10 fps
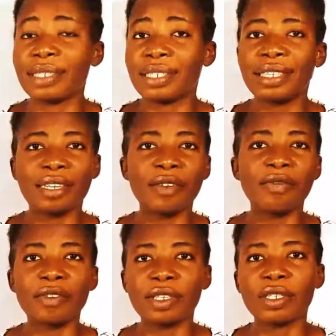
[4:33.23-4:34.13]
In a
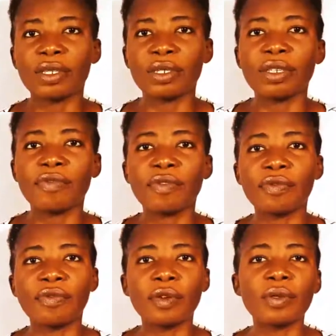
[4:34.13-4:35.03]
conversation, if you
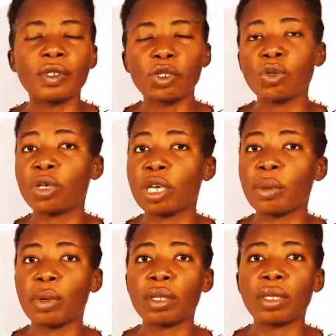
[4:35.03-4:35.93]
failed to hear
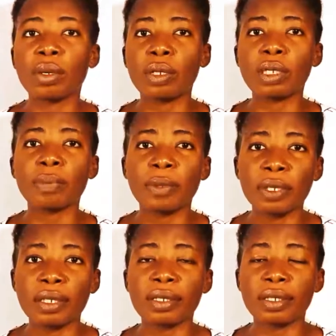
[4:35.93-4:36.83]
what the other
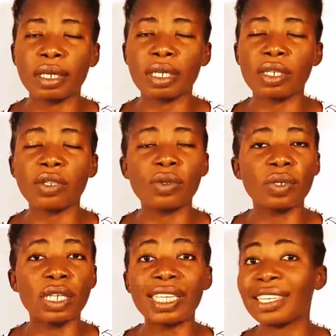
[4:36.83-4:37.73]
person said, you could
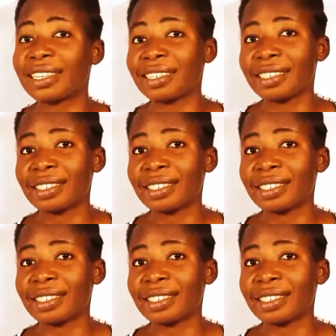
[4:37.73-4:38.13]
say Gini